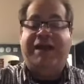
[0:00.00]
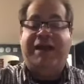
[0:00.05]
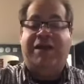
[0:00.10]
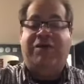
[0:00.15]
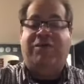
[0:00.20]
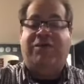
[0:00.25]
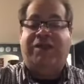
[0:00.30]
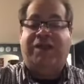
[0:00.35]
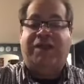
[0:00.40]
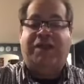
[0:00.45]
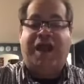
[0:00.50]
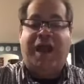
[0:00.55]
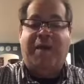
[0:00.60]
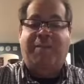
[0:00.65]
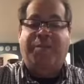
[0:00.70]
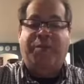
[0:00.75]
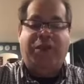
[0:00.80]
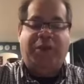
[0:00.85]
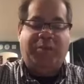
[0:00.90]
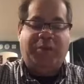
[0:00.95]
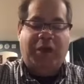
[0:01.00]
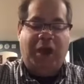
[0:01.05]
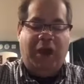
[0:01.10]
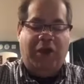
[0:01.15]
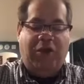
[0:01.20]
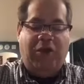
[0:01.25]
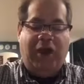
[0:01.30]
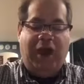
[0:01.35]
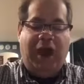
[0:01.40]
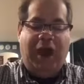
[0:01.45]
here at the top of the
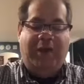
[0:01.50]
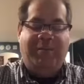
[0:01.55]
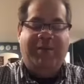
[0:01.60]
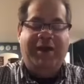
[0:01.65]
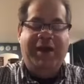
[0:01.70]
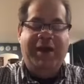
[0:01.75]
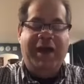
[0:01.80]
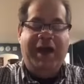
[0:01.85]
program,